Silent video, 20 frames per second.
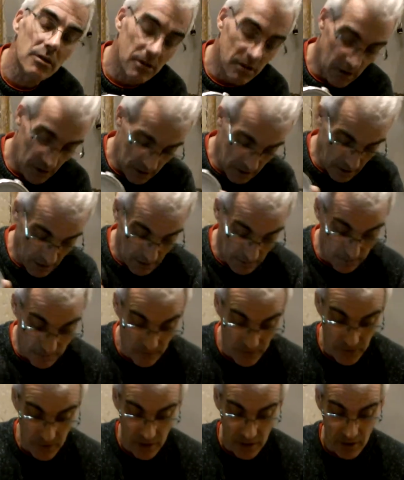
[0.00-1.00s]
does that.
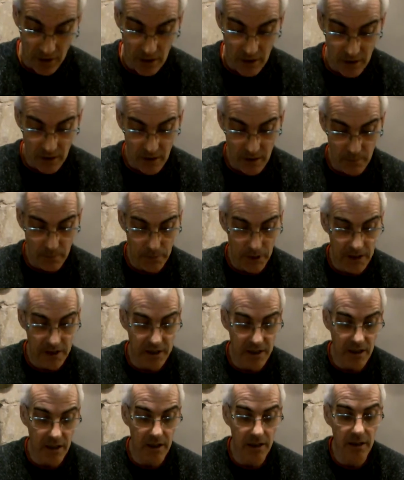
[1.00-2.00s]
And
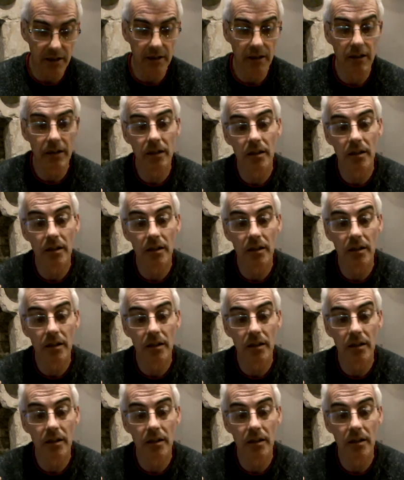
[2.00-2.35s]
basically,